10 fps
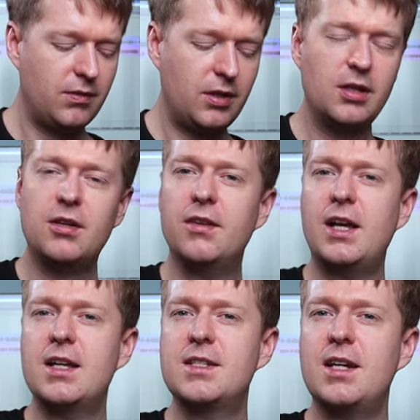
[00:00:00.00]
kind of got
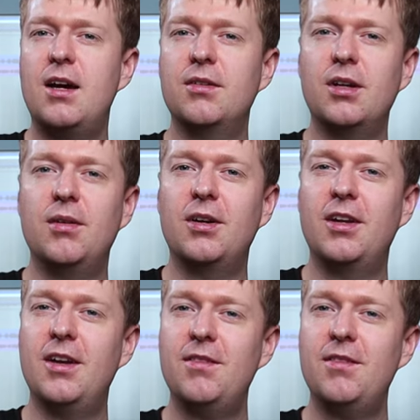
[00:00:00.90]
that sound going on here,